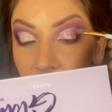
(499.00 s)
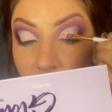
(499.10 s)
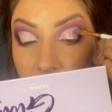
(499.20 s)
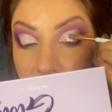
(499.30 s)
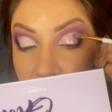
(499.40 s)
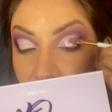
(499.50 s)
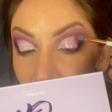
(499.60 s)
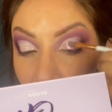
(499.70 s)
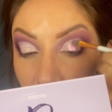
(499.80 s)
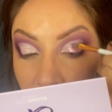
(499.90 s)
It's
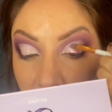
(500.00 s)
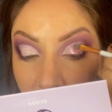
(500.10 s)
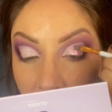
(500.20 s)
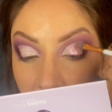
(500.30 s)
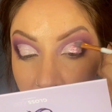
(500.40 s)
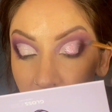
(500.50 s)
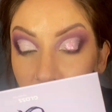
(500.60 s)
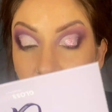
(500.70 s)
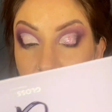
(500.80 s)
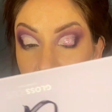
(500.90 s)
beautiful.
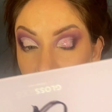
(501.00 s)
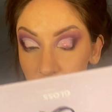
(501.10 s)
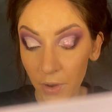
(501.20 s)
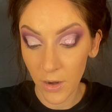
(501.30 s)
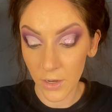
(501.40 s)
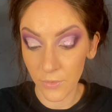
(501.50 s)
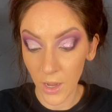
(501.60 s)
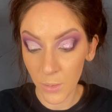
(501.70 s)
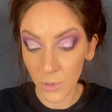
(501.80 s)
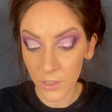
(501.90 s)
It's very
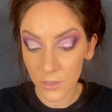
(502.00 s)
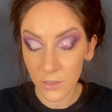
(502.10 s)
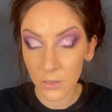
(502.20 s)
vibrant,